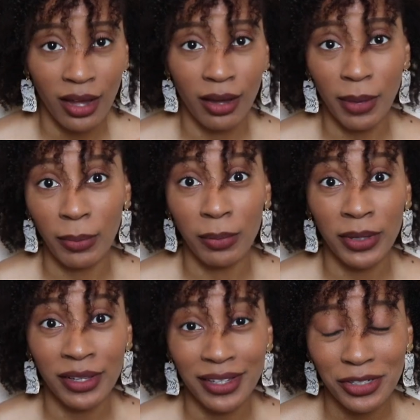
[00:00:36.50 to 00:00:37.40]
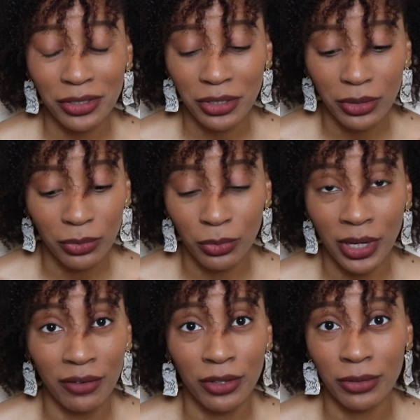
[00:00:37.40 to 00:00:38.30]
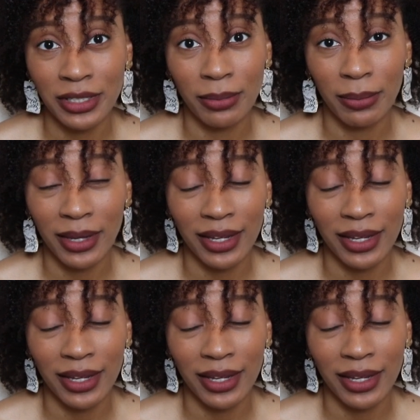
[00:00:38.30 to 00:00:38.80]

Um, I'm appealing to you, whatever the reason may be.